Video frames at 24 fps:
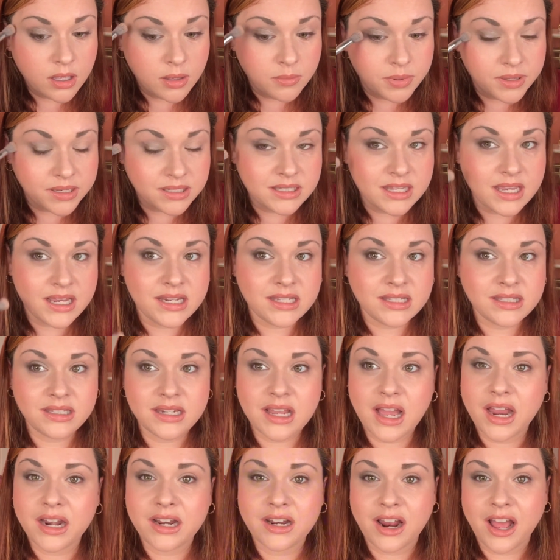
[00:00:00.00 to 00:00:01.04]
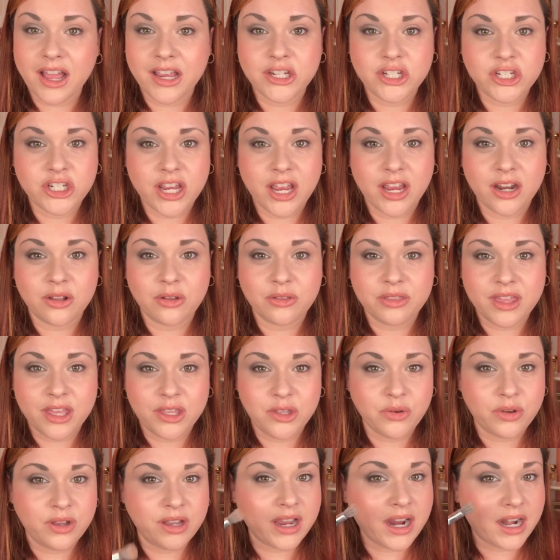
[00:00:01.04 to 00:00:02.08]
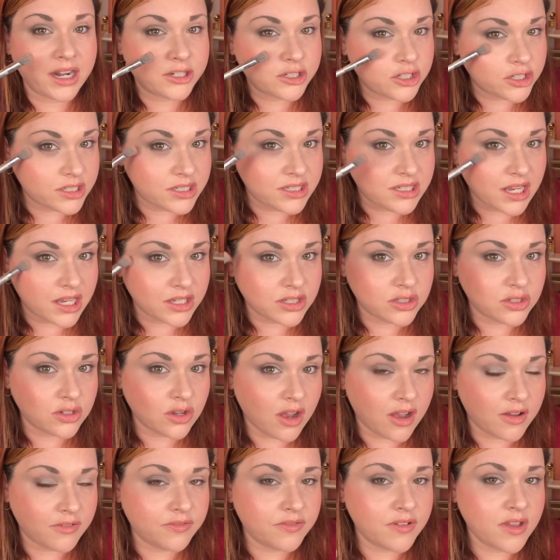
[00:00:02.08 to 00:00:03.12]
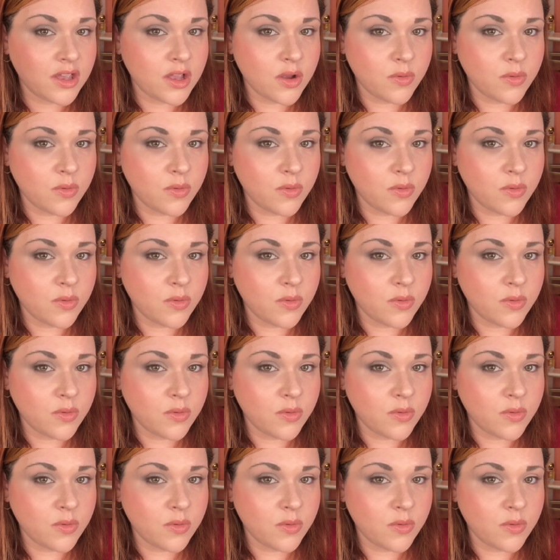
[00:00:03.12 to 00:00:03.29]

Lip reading: it is not an eyeshadow that you can kind of just dust off